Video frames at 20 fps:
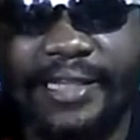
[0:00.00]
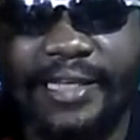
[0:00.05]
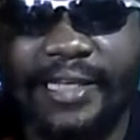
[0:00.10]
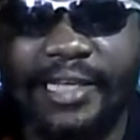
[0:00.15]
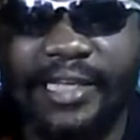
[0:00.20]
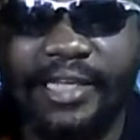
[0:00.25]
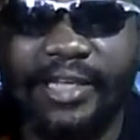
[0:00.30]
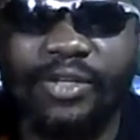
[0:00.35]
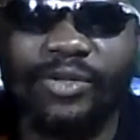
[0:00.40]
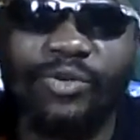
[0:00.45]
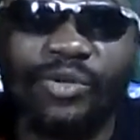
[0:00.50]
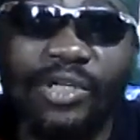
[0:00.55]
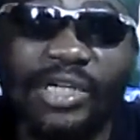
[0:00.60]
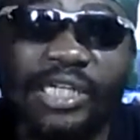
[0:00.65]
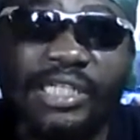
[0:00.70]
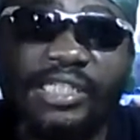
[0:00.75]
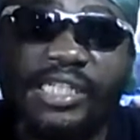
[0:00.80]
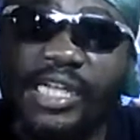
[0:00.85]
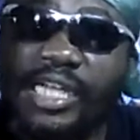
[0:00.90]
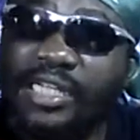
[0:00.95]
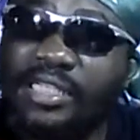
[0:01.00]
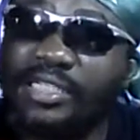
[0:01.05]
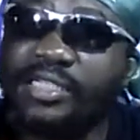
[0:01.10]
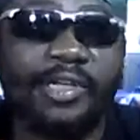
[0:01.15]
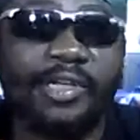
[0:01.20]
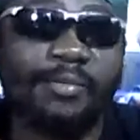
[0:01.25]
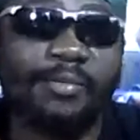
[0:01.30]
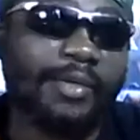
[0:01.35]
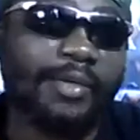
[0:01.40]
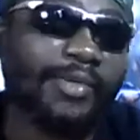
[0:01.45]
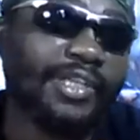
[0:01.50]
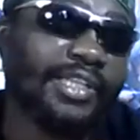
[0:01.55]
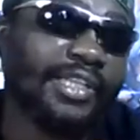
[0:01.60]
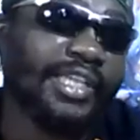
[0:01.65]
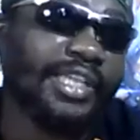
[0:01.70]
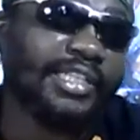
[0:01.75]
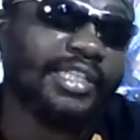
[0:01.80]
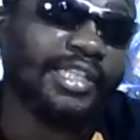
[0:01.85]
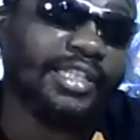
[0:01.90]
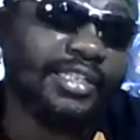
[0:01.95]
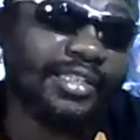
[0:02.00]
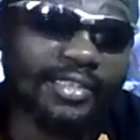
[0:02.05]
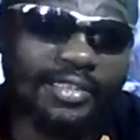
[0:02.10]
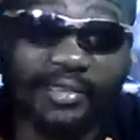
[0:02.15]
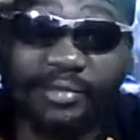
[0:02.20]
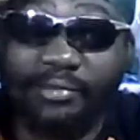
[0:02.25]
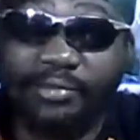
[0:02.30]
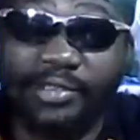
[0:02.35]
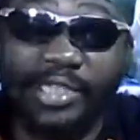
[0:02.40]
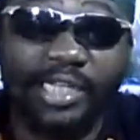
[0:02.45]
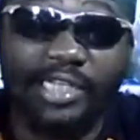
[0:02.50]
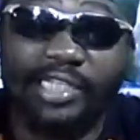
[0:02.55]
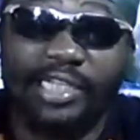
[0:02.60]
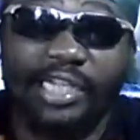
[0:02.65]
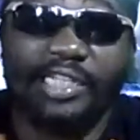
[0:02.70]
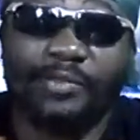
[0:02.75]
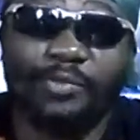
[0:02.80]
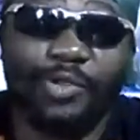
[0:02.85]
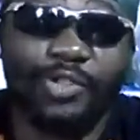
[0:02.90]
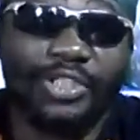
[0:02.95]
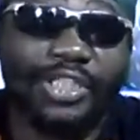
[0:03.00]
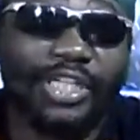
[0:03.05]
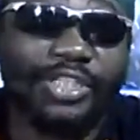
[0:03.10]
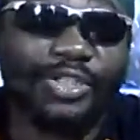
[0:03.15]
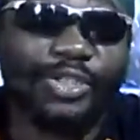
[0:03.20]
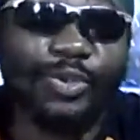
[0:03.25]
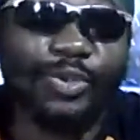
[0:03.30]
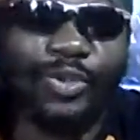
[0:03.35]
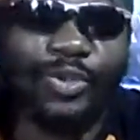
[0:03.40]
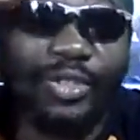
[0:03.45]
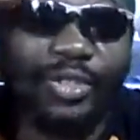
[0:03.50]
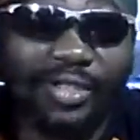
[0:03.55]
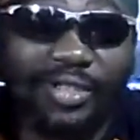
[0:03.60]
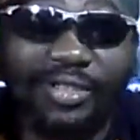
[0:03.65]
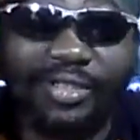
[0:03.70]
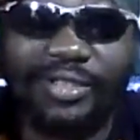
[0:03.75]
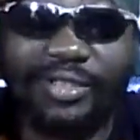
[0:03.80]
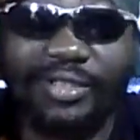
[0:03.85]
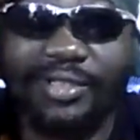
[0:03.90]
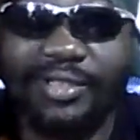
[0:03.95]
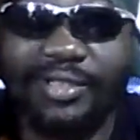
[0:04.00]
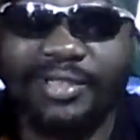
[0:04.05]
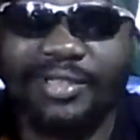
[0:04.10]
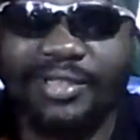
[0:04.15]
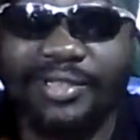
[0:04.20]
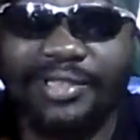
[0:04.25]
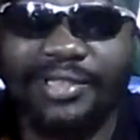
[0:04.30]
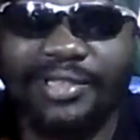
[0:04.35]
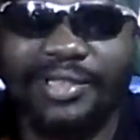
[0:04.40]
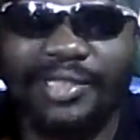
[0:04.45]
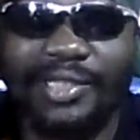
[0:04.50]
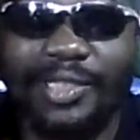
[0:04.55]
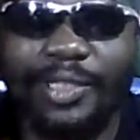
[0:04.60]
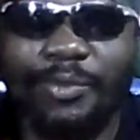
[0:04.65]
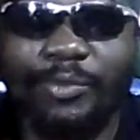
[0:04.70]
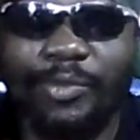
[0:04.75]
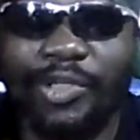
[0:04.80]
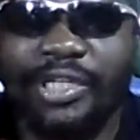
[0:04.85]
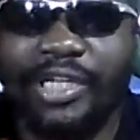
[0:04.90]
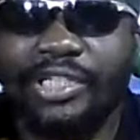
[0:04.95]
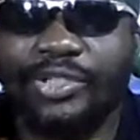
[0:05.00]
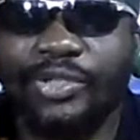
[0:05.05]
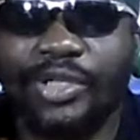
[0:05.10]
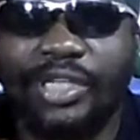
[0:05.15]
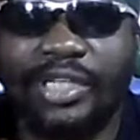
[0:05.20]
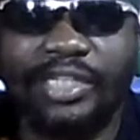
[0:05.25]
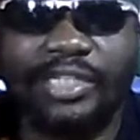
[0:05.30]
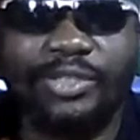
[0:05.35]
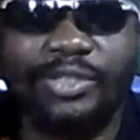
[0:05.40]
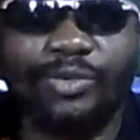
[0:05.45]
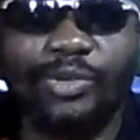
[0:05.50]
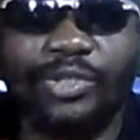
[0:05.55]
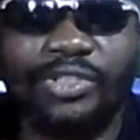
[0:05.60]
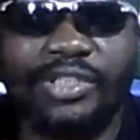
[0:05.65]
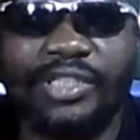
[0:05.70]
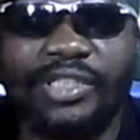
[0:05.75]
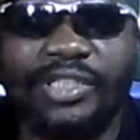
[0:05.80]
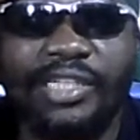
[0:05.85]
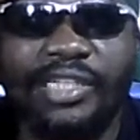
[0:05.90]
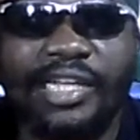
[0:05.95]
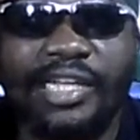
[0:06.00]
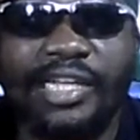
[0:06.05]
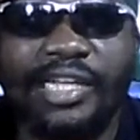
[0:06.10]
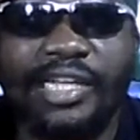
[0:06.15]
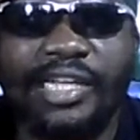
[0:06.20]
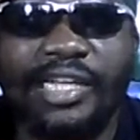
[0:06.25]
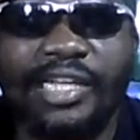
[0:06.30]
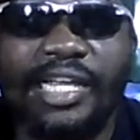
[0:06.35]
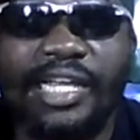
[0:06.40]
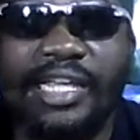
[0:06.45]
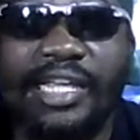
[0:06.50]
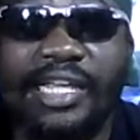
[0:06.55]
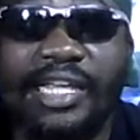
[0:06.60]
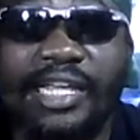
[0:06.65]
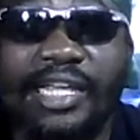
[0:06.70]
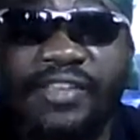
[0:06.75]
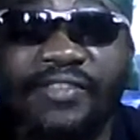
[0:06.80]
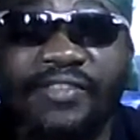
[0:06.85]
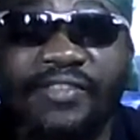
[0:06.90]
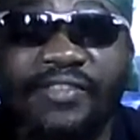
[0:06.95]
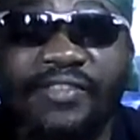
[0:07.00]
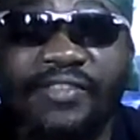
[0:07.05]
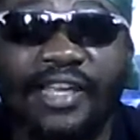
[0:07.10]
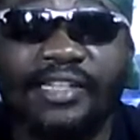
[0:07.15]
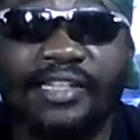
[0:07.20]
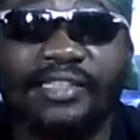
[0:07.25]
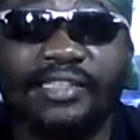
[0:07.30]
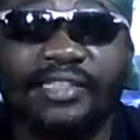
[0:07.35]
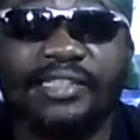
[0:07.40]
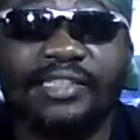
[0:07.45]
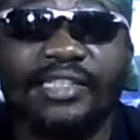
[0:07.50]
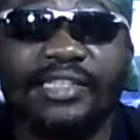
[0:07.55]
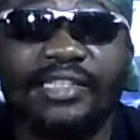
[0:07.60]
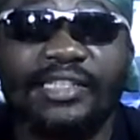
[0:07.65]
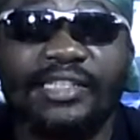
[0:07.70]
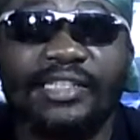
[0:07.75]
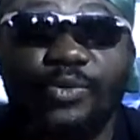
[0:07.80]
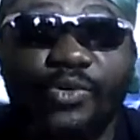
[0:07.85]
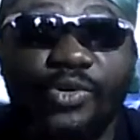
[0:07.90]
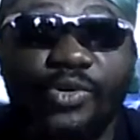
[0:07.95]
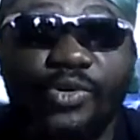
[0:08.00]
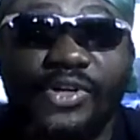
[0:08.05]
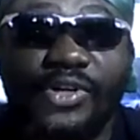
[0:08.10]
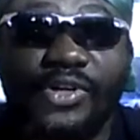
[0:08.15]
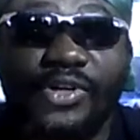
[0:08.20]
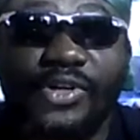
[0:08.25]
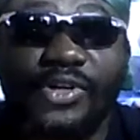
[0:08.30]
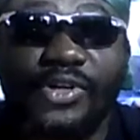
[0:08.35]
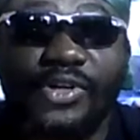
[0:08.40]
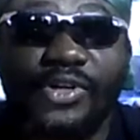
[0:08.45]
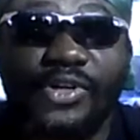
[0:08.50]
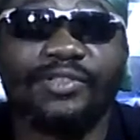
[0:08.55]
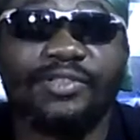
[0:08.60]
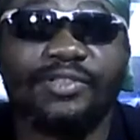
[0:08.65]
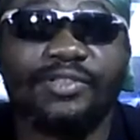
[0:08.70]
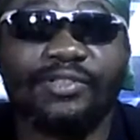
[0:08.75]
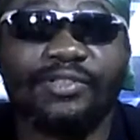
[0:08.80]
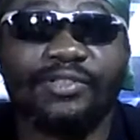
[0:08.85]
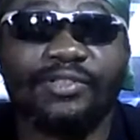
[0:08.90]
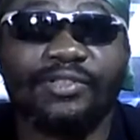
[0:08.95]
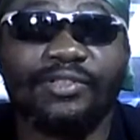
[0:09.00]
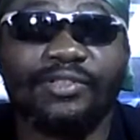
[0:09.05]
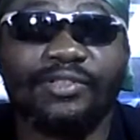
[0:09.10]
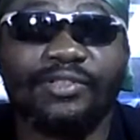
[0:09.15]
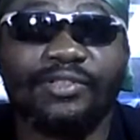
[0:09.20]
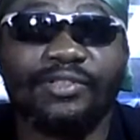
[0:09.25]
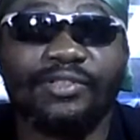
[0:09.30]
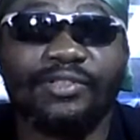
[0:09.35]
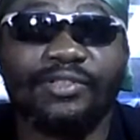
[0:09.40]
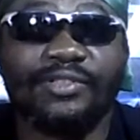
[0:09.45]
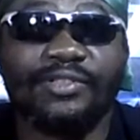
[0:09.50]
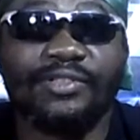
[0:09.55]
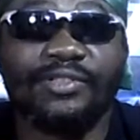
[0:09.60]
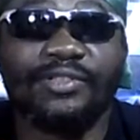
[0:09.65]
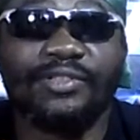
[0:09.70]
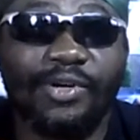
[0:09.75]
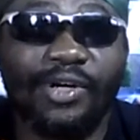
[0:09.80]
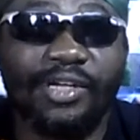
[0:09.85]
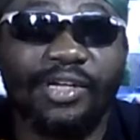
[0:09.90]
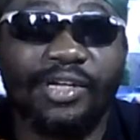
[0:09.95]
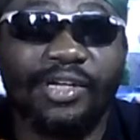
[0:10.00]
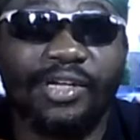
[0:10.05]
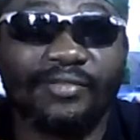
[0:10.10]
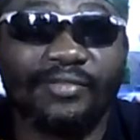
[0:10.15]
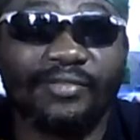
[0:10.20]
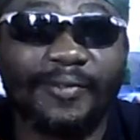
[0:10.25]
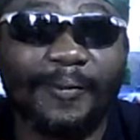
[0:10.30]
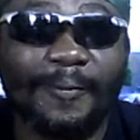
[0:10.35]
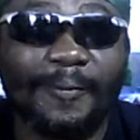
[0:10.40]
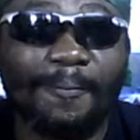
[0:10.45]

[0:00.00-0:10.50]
You know that chances are they might be in 80. That's as much as you know. But guess what? It wasn't the entire Levites that were of the sons of Aaron.